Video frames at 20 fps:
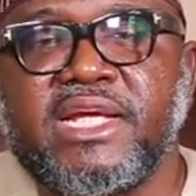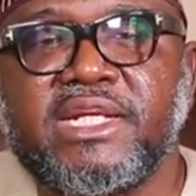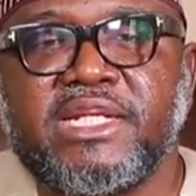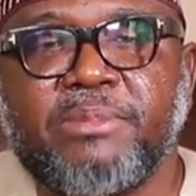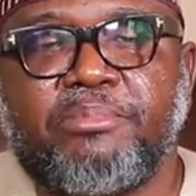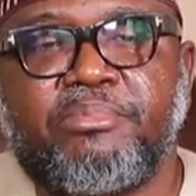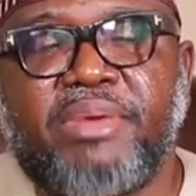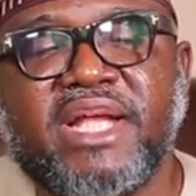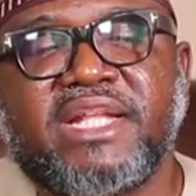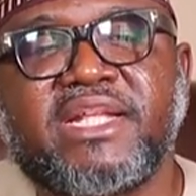
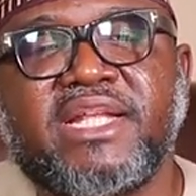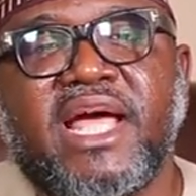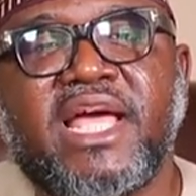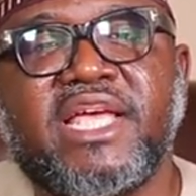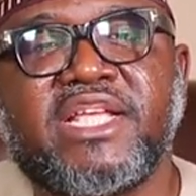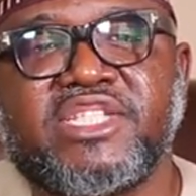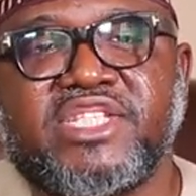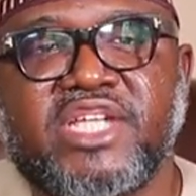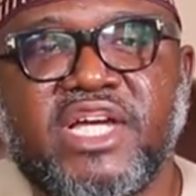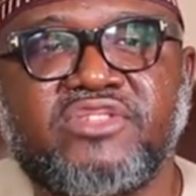the partner
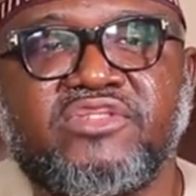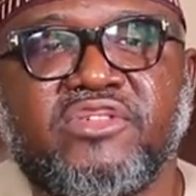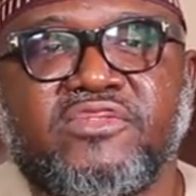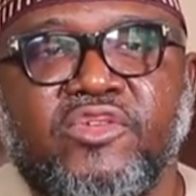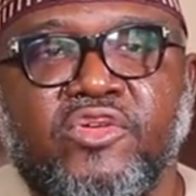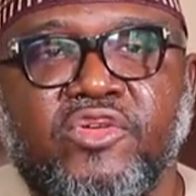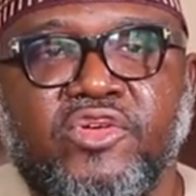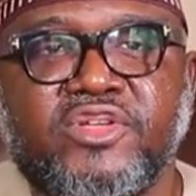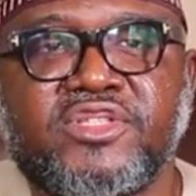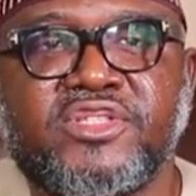in charge
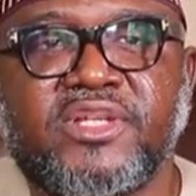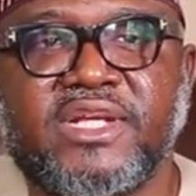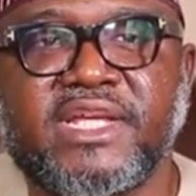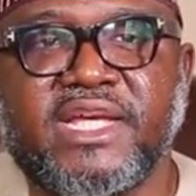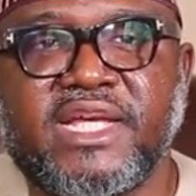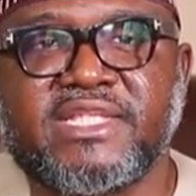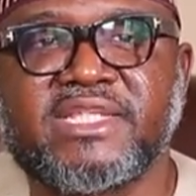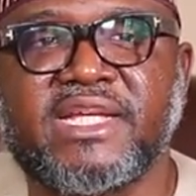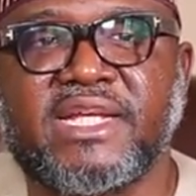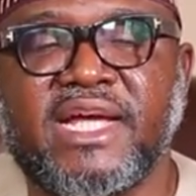of Oyo
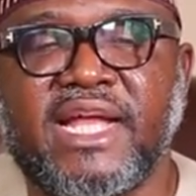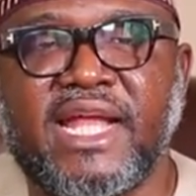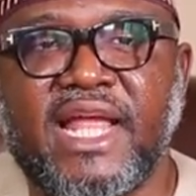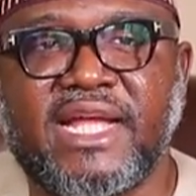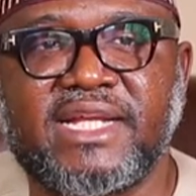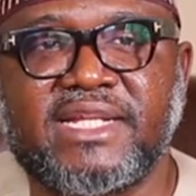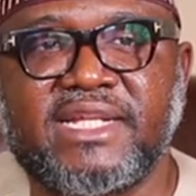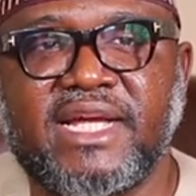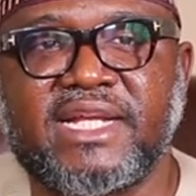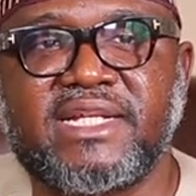State gets an
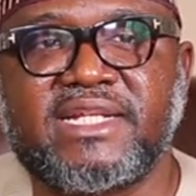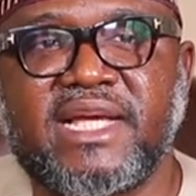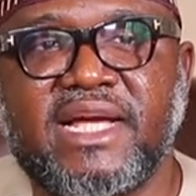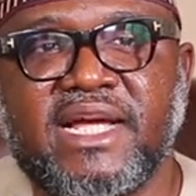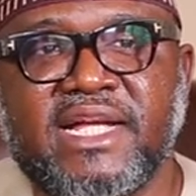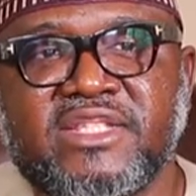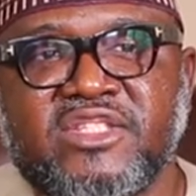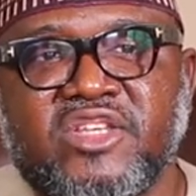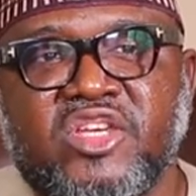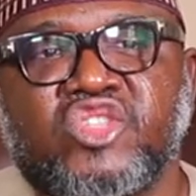alert that
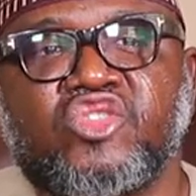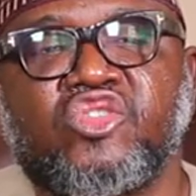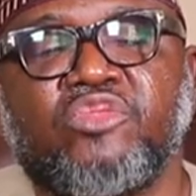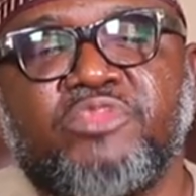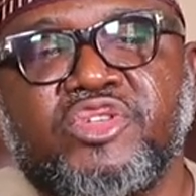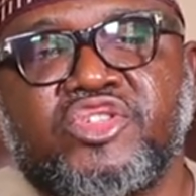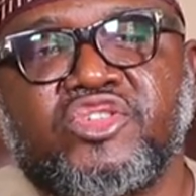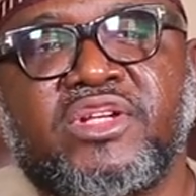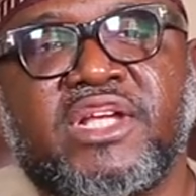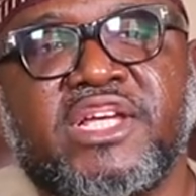a
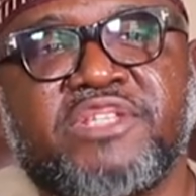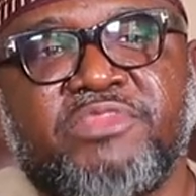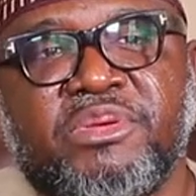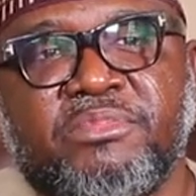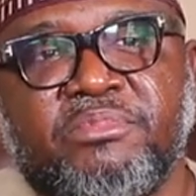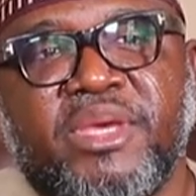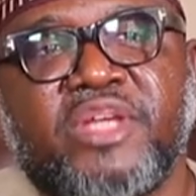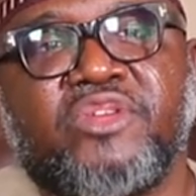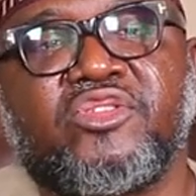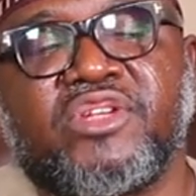submission has
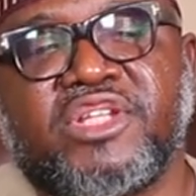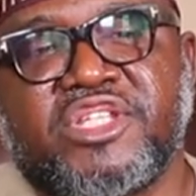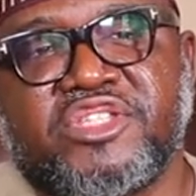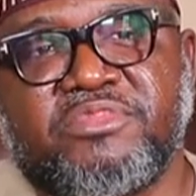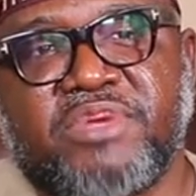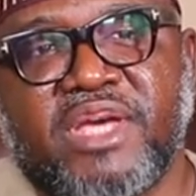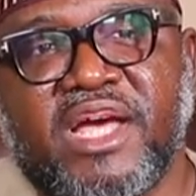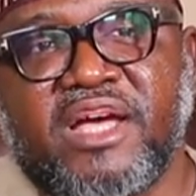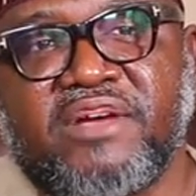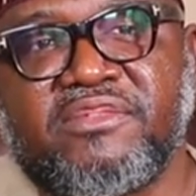been made on
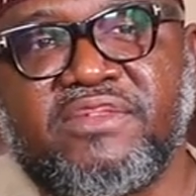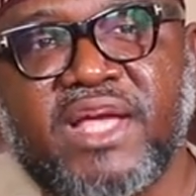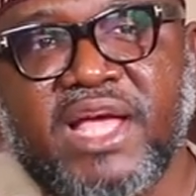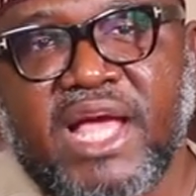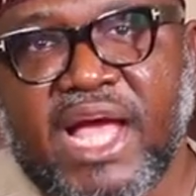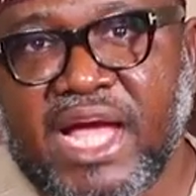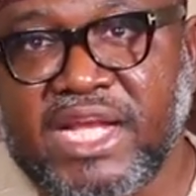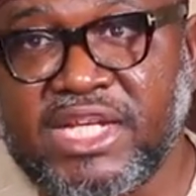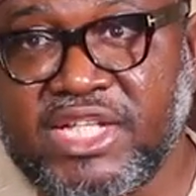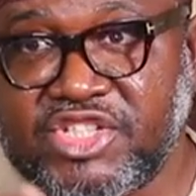his behalf,
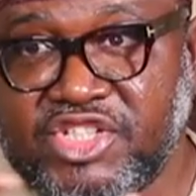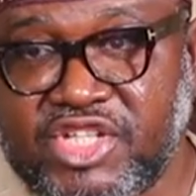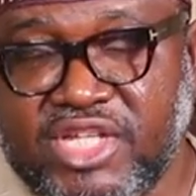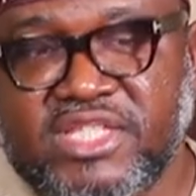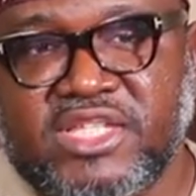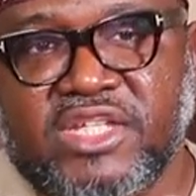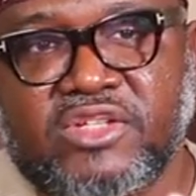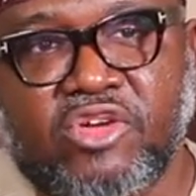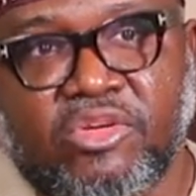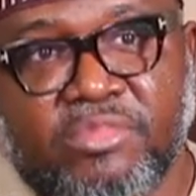and he
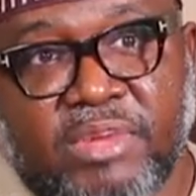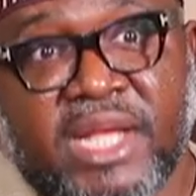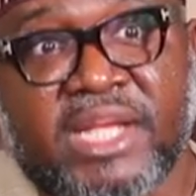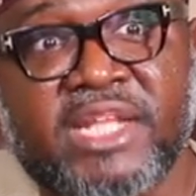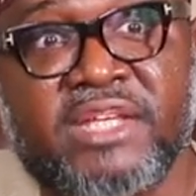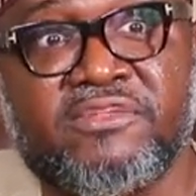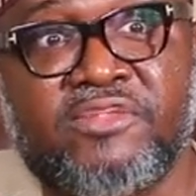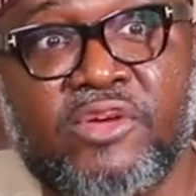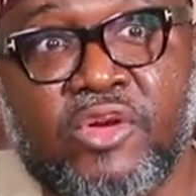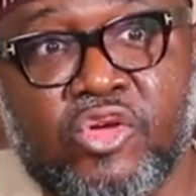checks it up
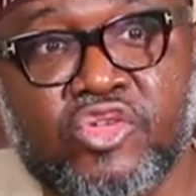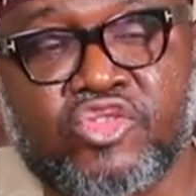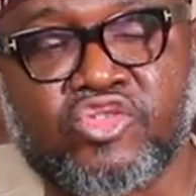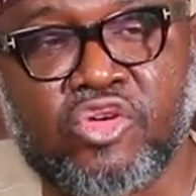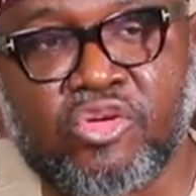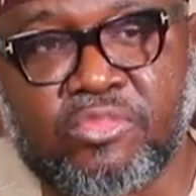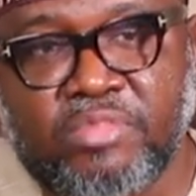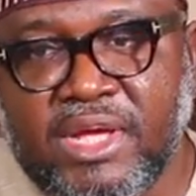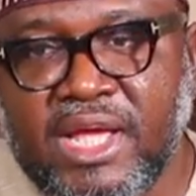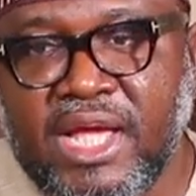and he
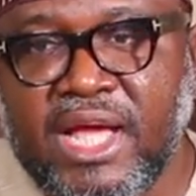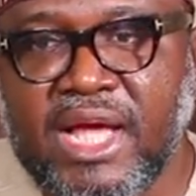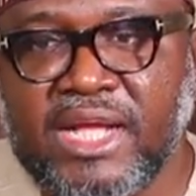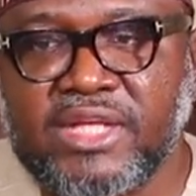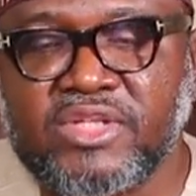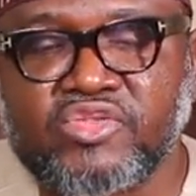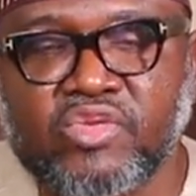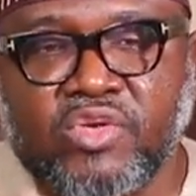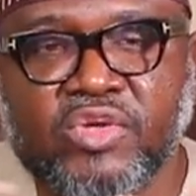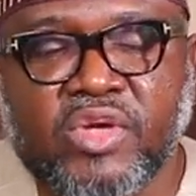follows up.
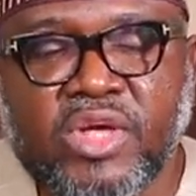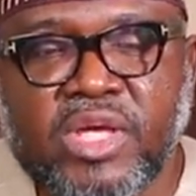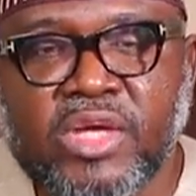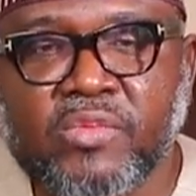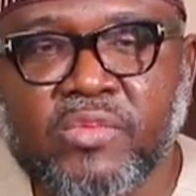And so